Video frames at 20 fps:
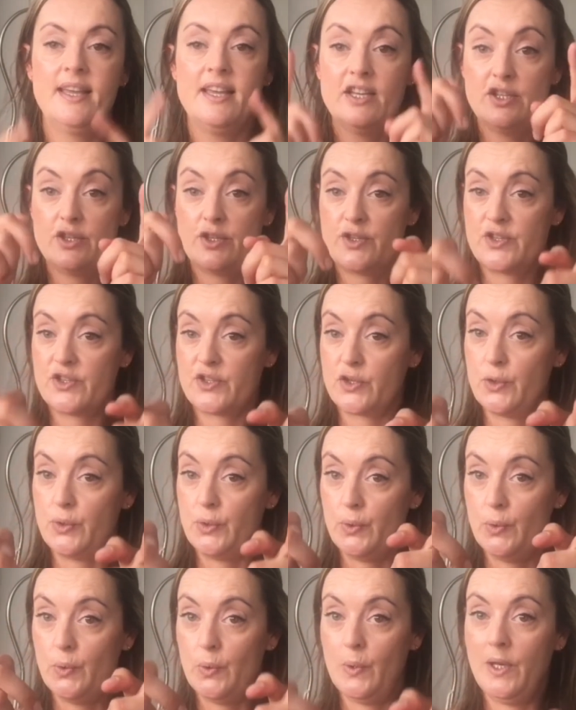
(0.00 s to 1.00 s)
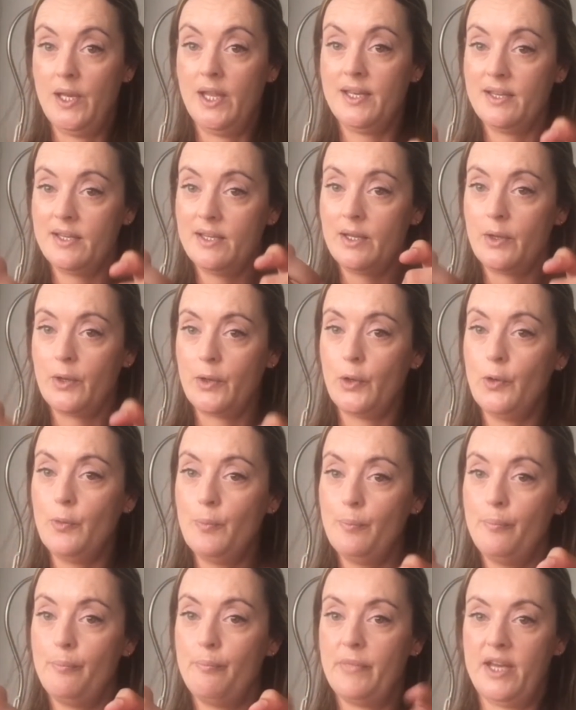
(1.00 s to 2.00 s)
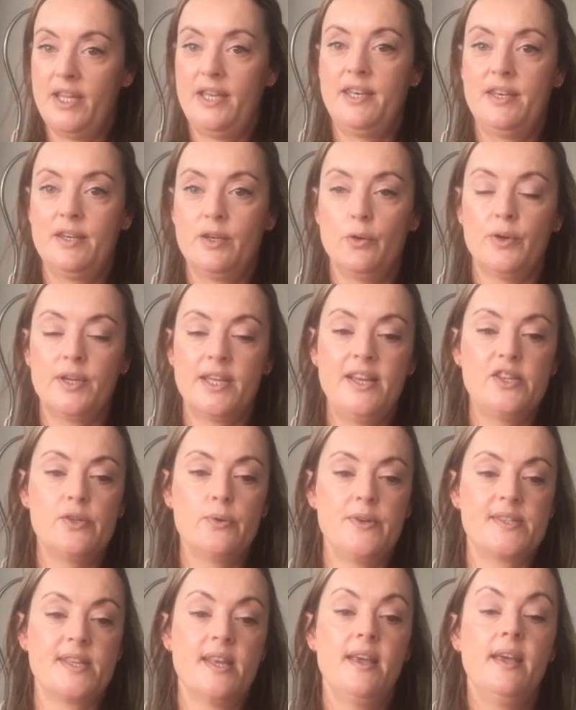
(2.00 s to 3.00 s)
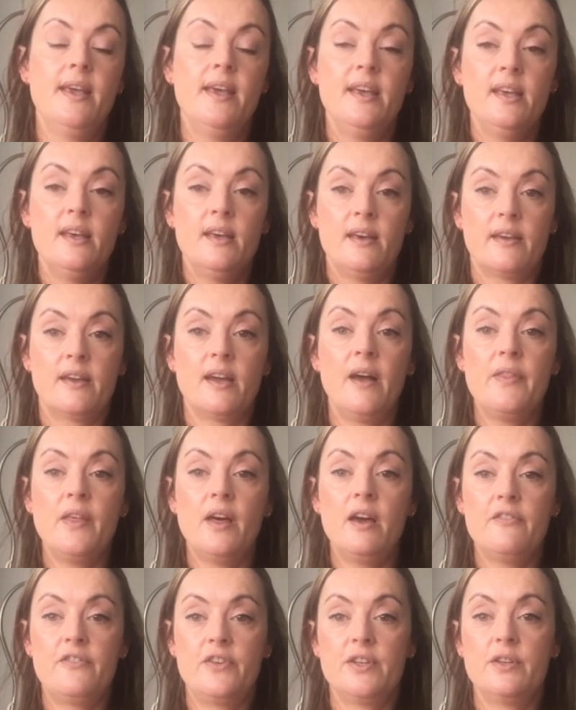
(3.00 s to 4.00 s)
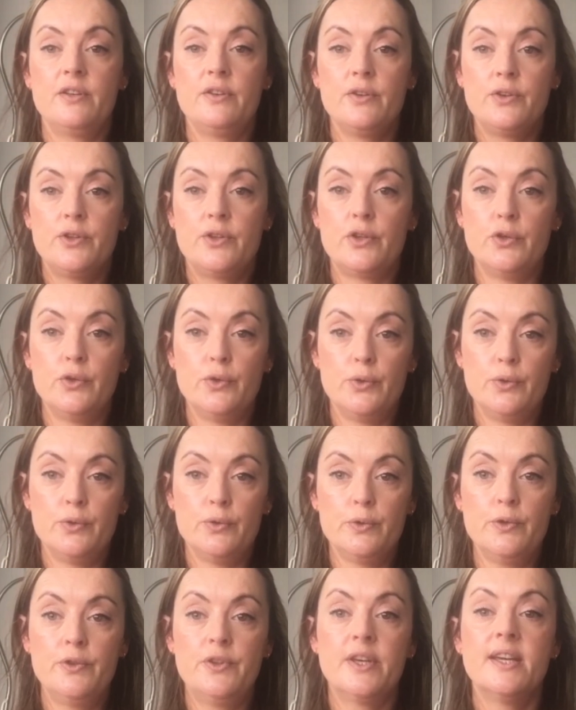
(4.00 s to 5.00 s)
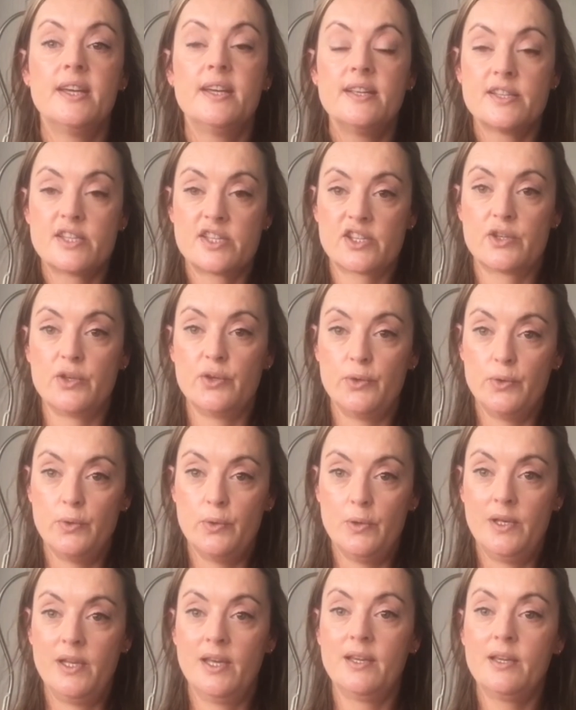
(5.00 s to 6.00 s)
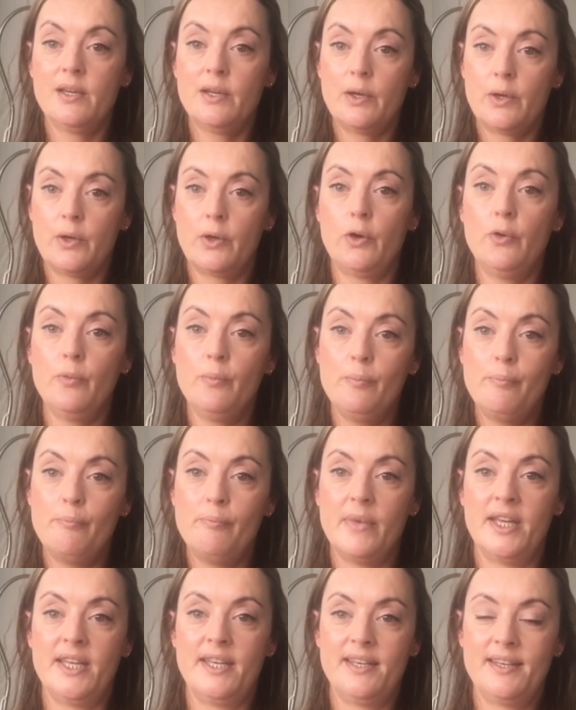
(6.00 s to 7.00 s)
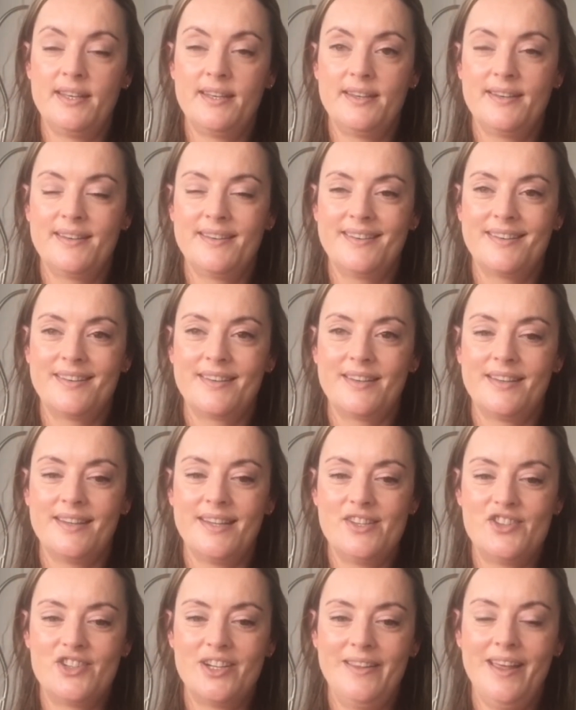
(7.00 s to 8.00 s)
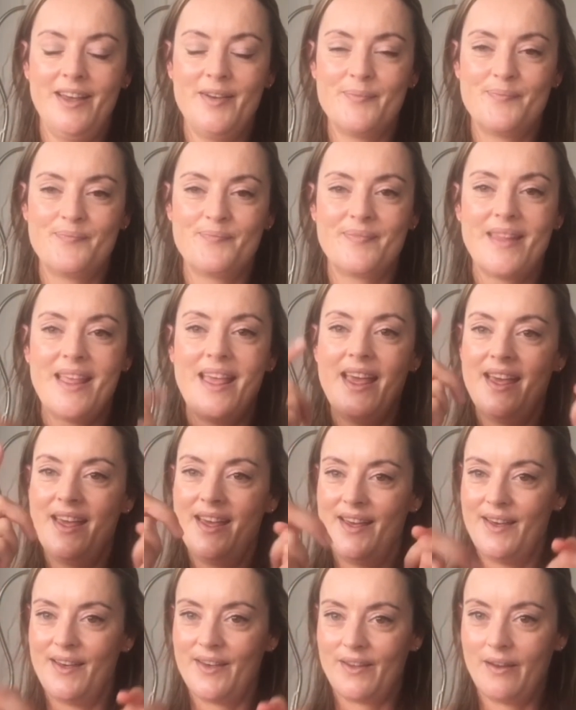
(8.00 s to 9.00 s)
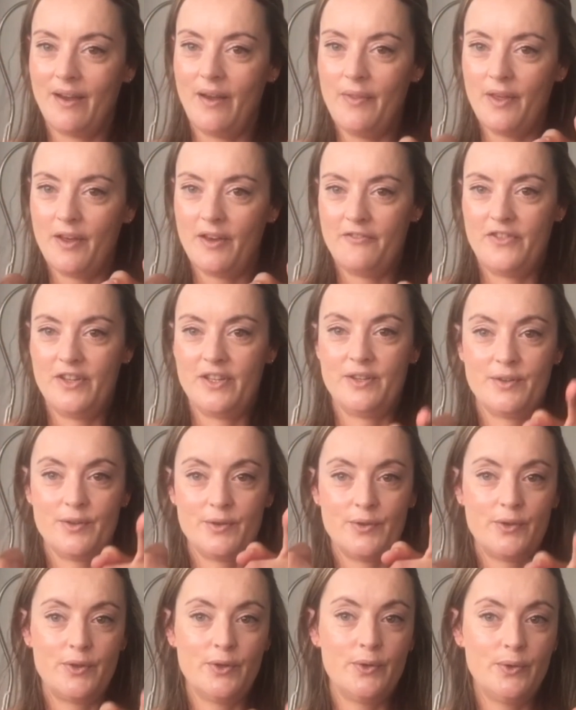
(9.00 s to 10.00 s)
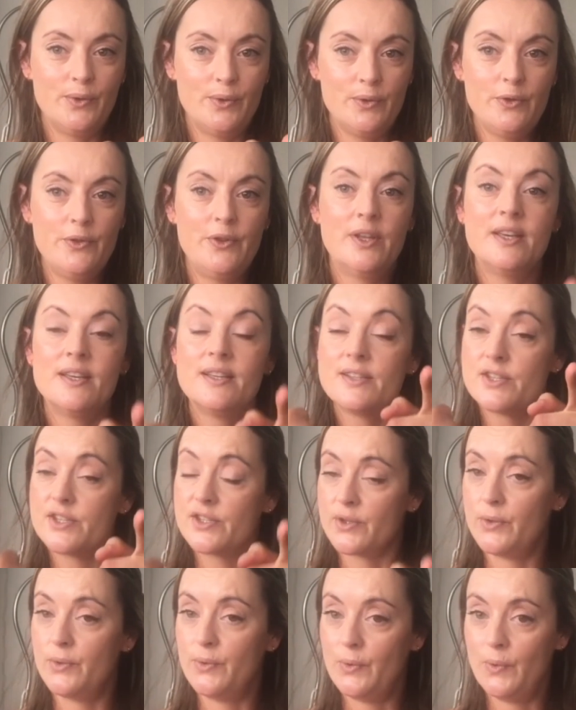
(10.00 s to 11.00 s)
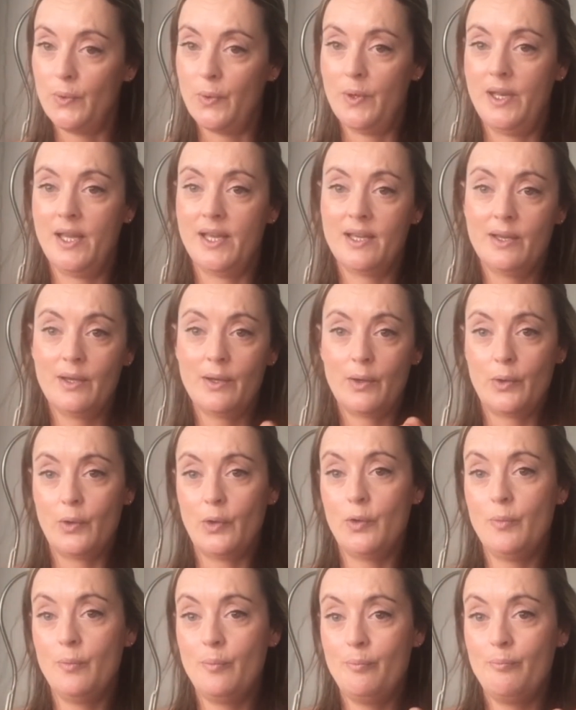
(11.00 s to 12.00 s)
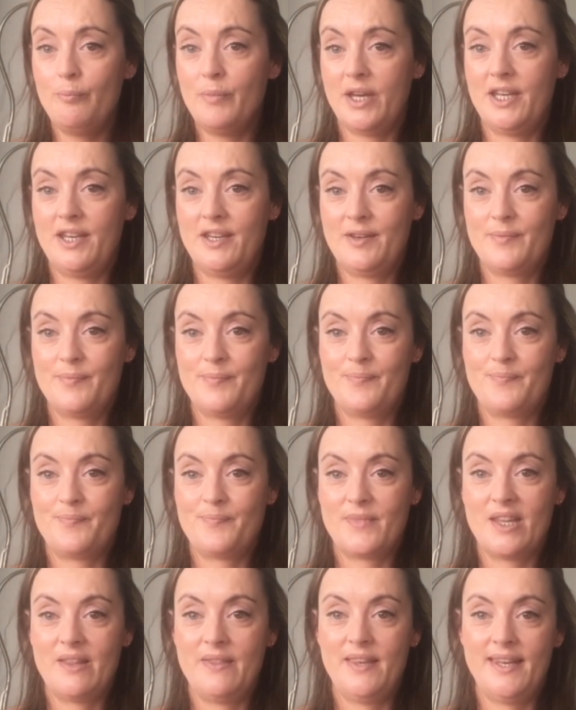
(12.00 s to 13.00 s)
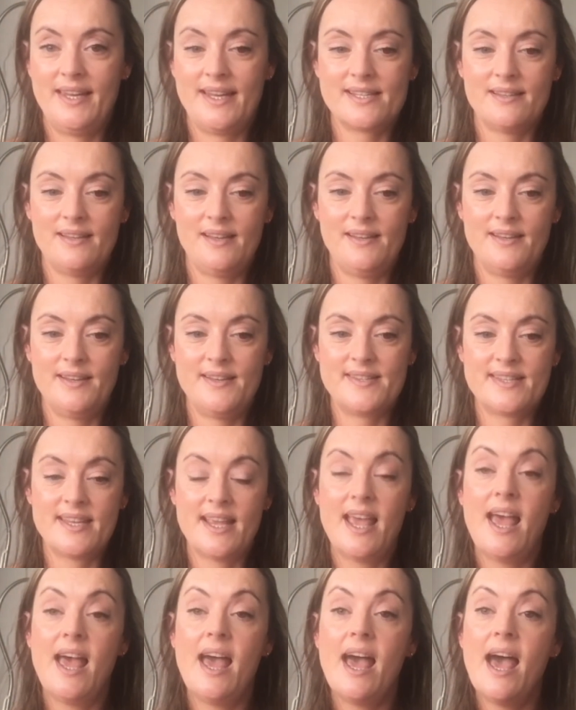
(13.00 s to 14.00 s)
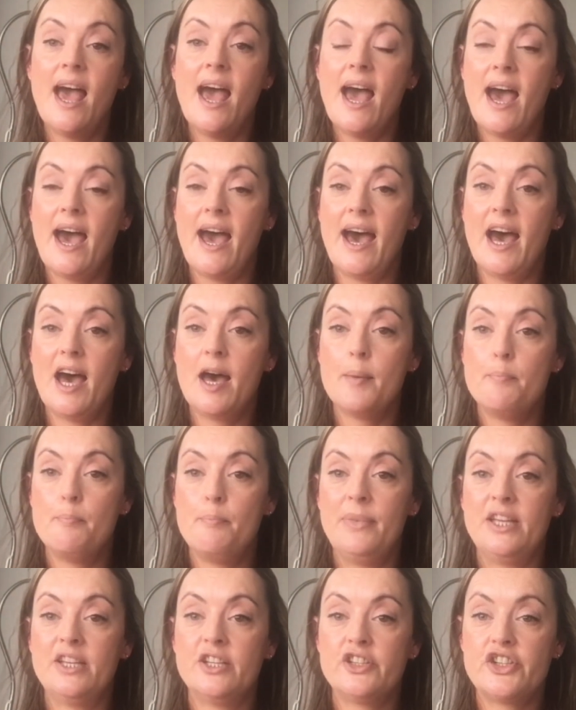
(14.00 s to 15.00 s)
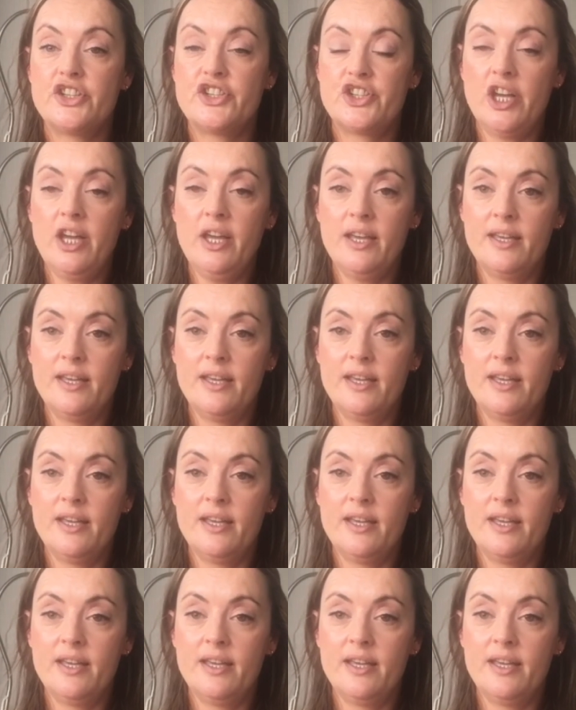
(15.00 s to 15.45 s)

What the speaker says: School and Komman. Okay, so it's Galbav and Guld. School and Komman. Let's try that. Galbav and Guld. School and Komman. The next line is Hamisha.